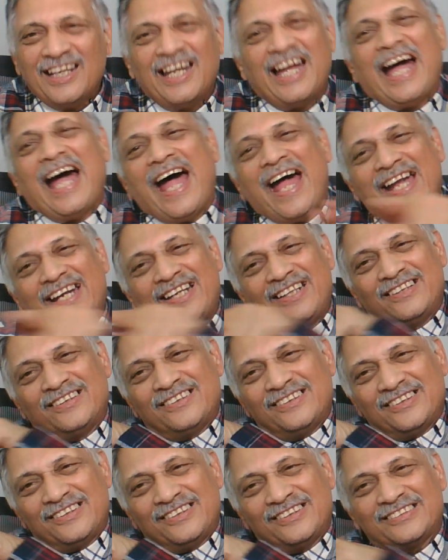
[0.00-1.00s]
and
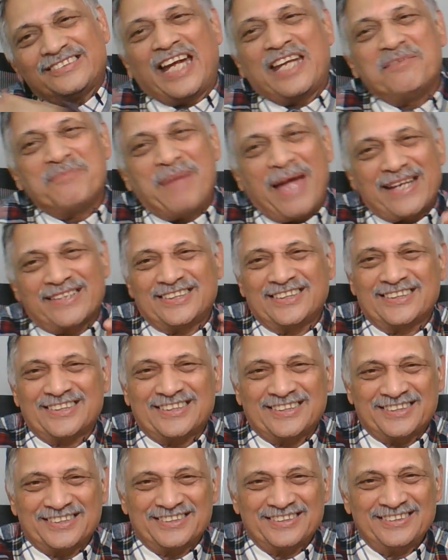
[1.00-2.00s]
time
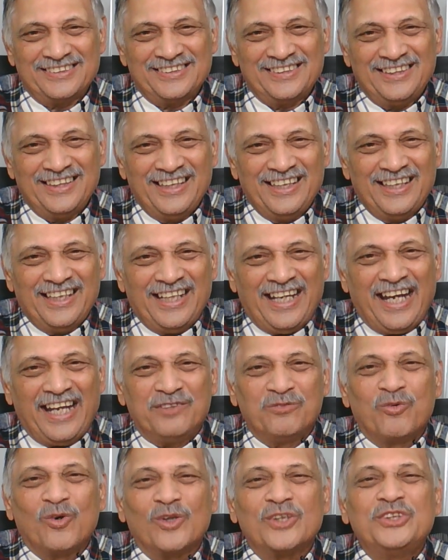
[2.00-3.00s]
axis,
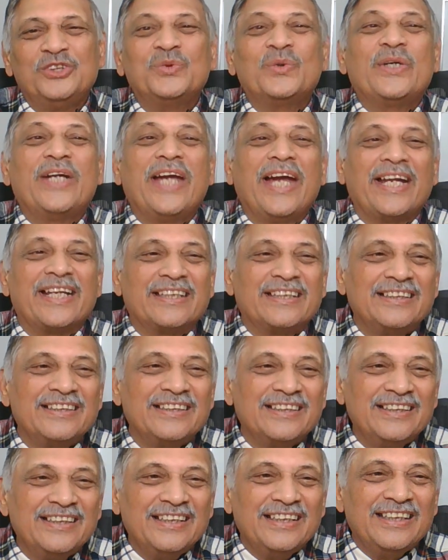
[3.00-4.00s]
and what you get
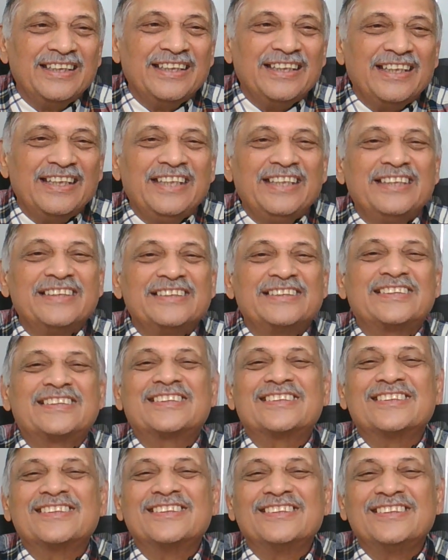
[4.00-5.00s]

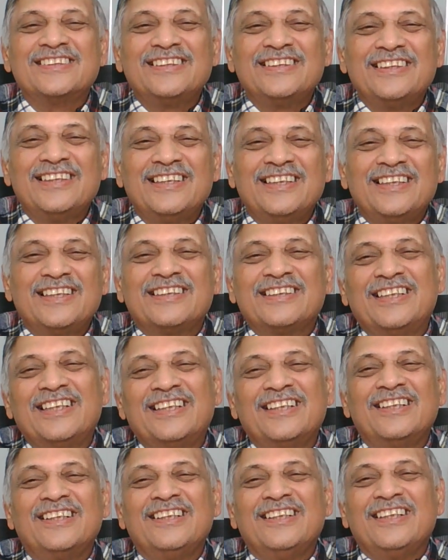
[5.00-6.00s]
is
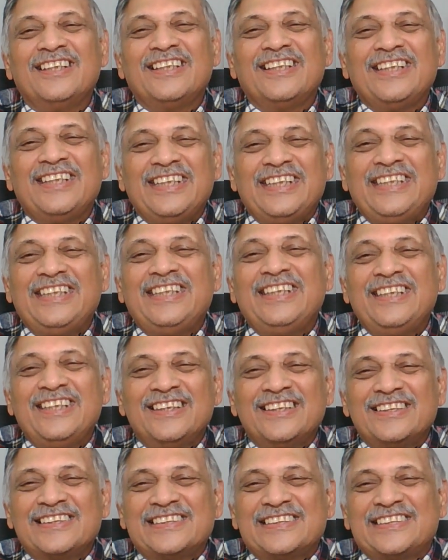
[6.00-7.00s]
the
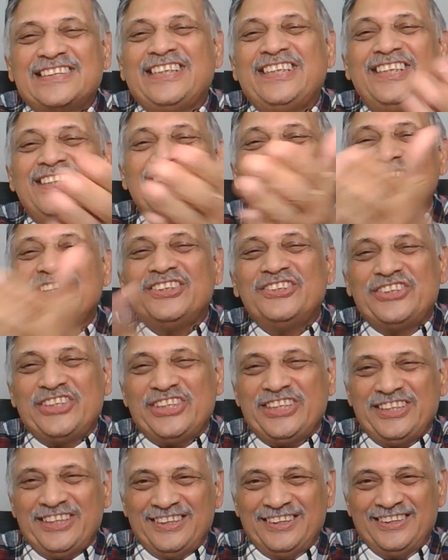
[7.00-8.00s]

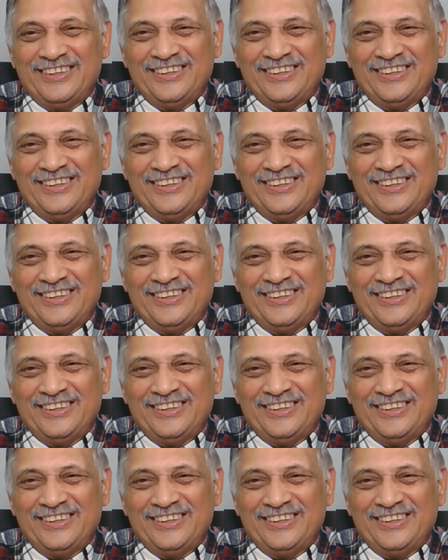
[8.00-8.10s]
ECG.